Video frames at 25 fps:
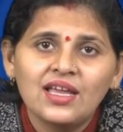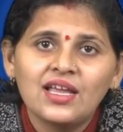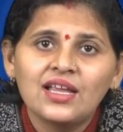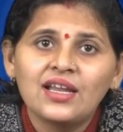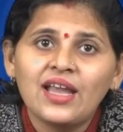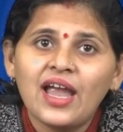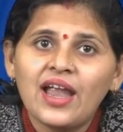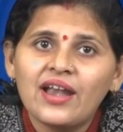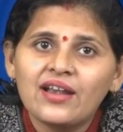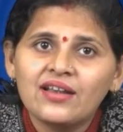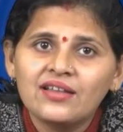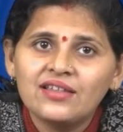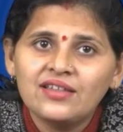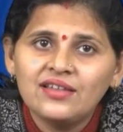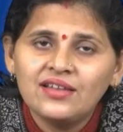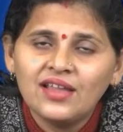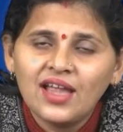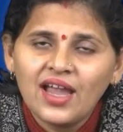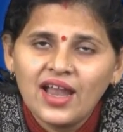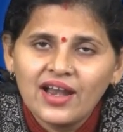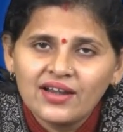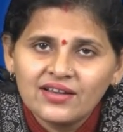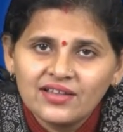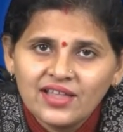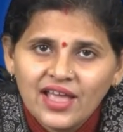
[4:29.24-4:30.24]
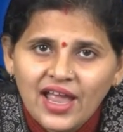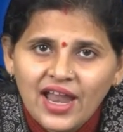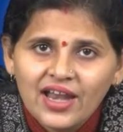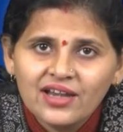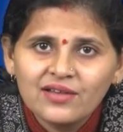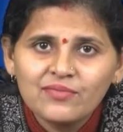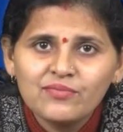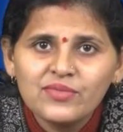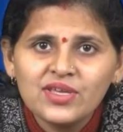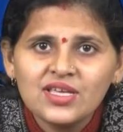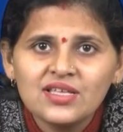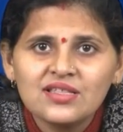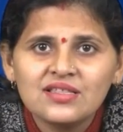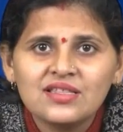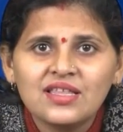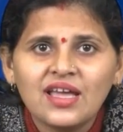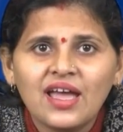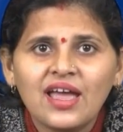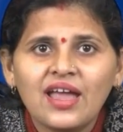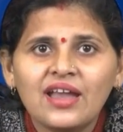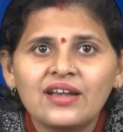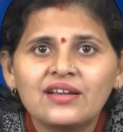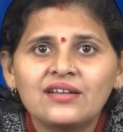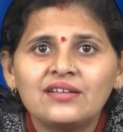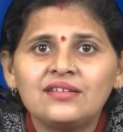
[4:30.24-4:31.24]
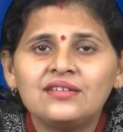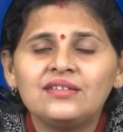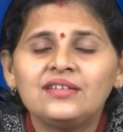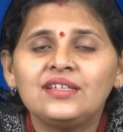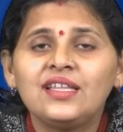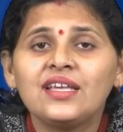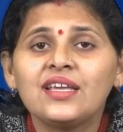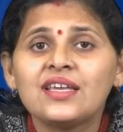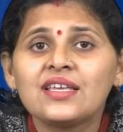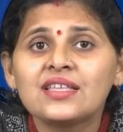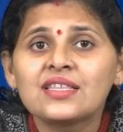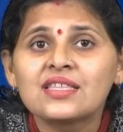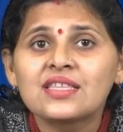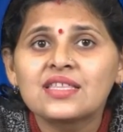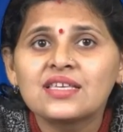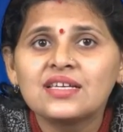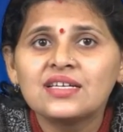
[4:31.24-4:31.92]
At that means that this